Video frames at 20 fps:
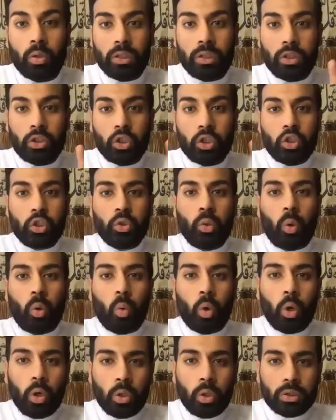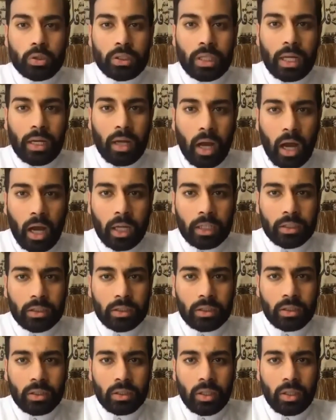These are two worlds at odds.